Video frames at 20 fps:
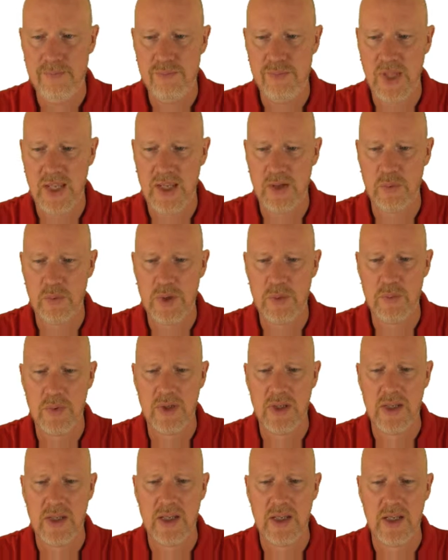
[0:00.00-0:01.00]
and we
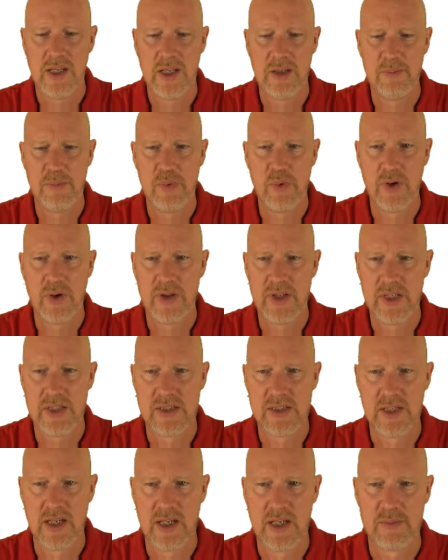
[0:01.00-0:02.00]
will import
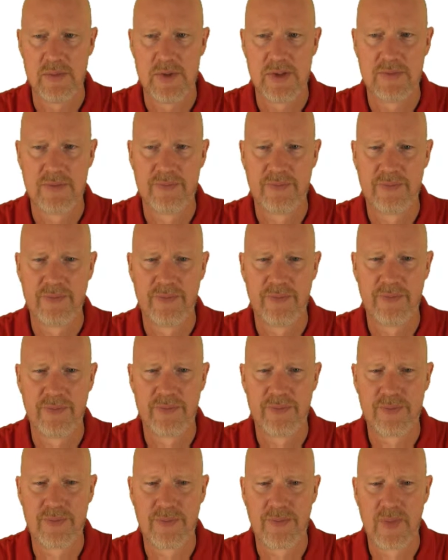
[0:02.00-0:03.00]
these times.
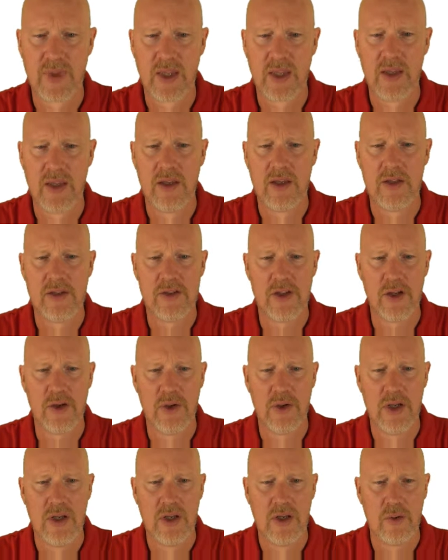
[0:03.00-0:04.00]

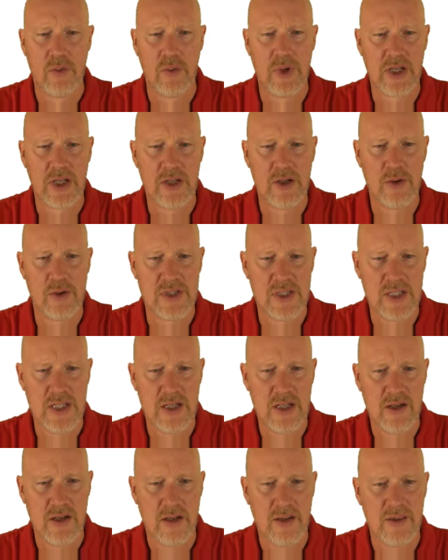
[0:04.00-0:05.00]
So we can notice
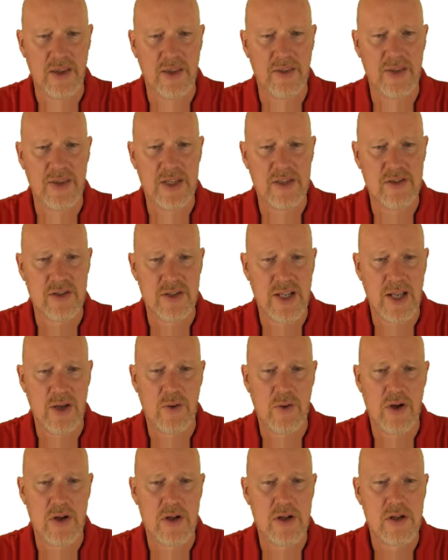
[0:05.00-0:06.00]
here that these are now
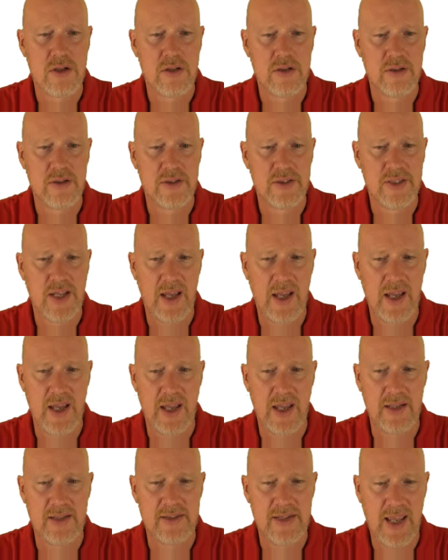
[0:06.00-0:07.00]
all
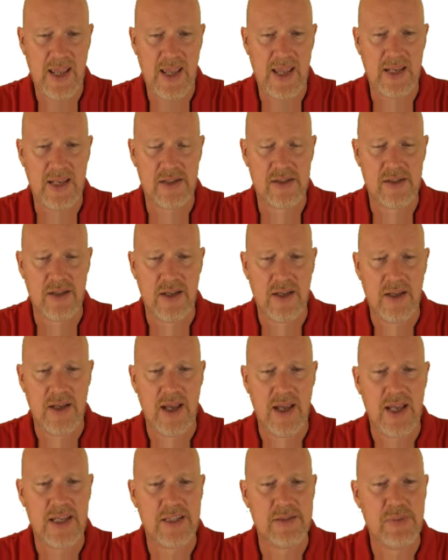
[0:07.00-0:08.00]
tagged
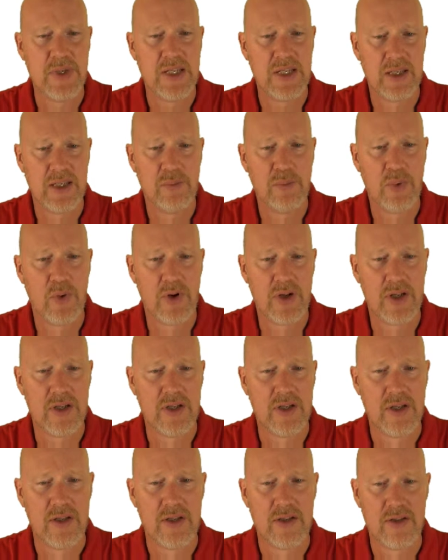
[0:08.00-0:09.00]
as being
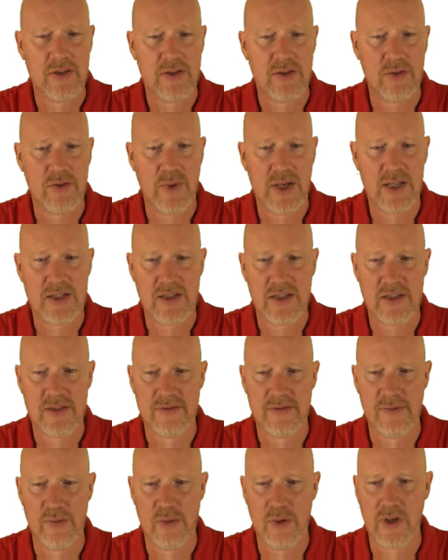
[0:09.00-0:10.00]
imported to
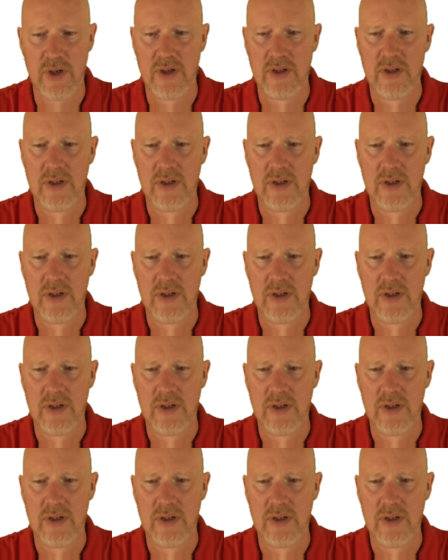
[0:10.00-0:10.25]
SS4.